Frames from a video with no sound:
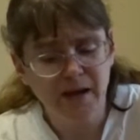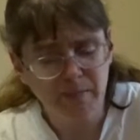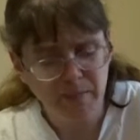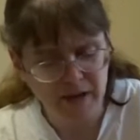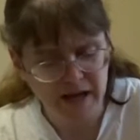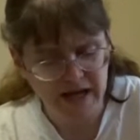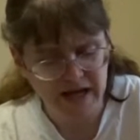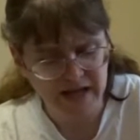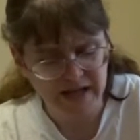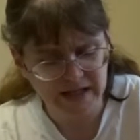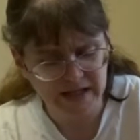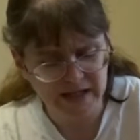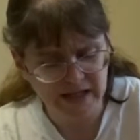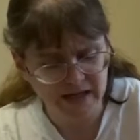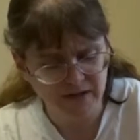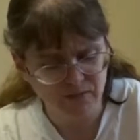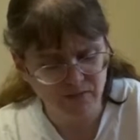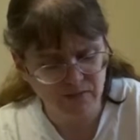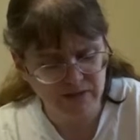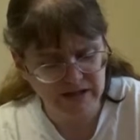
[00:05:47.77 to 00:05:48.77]
Pa
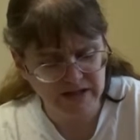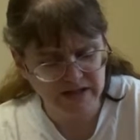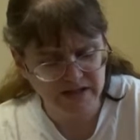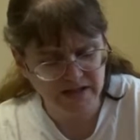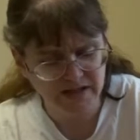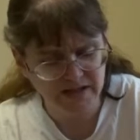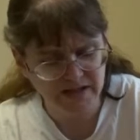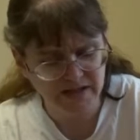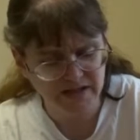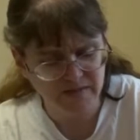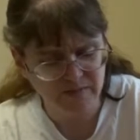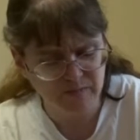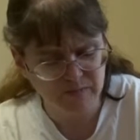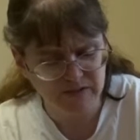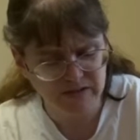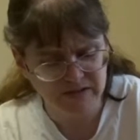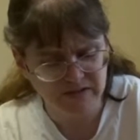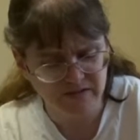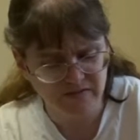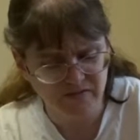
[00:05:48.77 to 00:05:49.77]
laid one of these
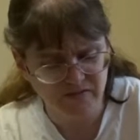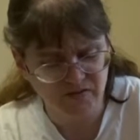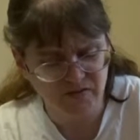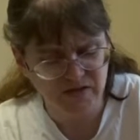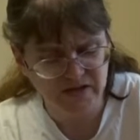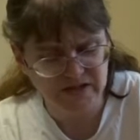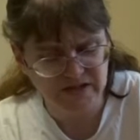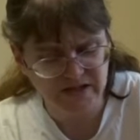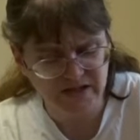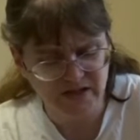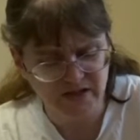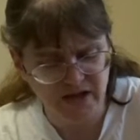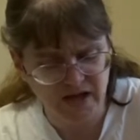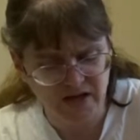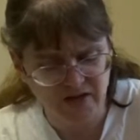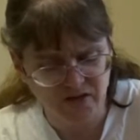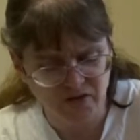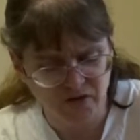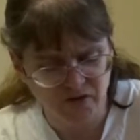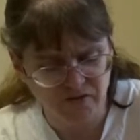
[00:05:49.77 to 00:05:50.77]
bits of greasy
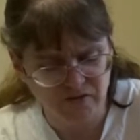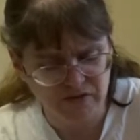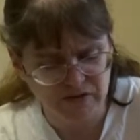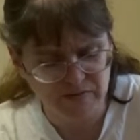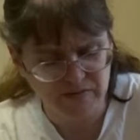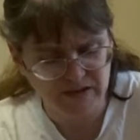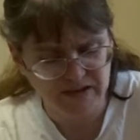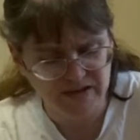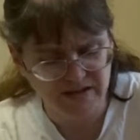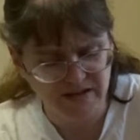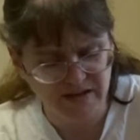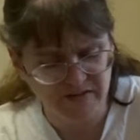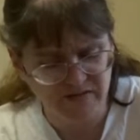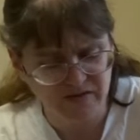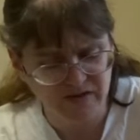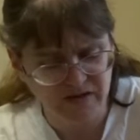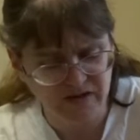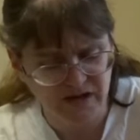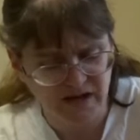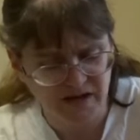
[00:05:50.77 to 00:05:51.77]
cloth over the muzzle of
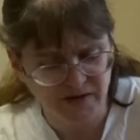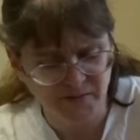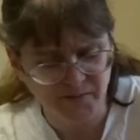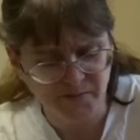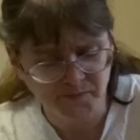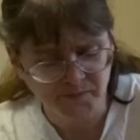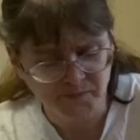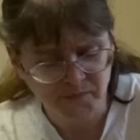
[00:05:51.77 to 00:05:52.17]
the gun,